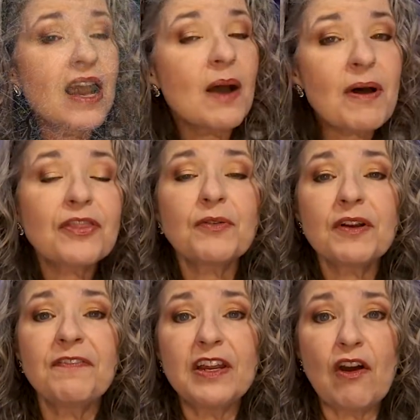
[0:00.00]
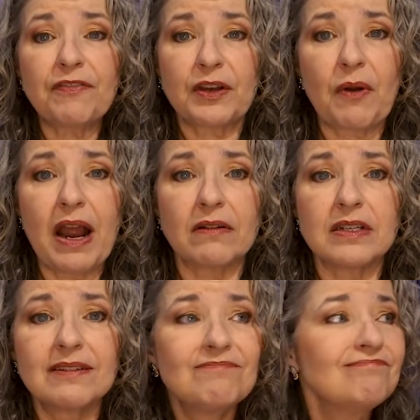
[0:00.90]
about 3 feet off the ground.
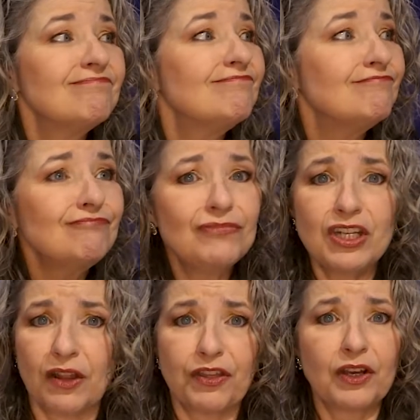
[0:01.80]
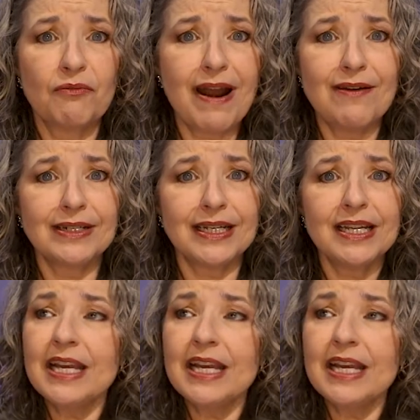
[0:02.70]
Nothing around it.